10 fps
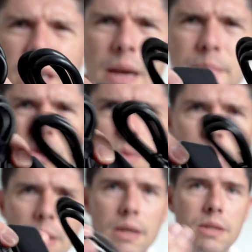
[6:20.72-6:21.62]
yep, it's all
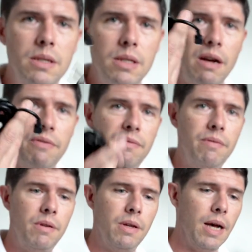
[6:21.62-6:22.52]
the plugs and stuff.
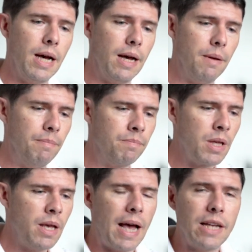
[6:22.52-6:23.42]

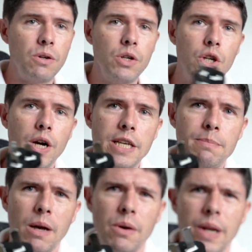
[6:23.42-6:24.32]
Has got a Chinese
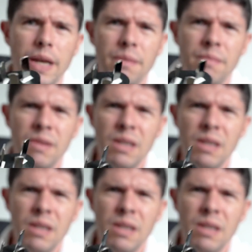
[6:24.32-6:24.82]
plug on it,